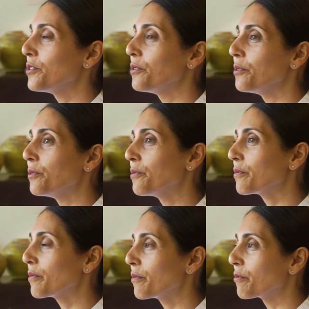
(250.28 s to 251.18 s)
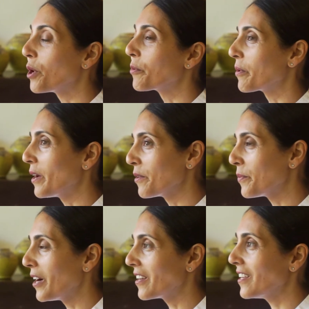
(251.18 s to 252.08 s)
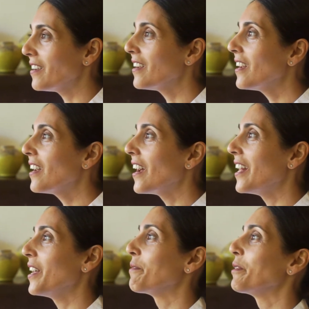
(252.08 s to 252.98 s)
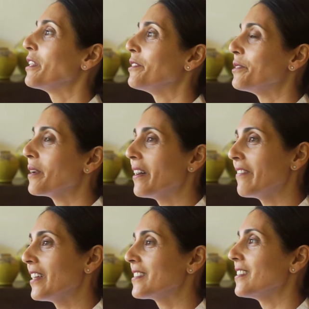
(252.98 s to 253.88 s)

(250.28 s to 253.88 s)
to roam around the body. And I really do have that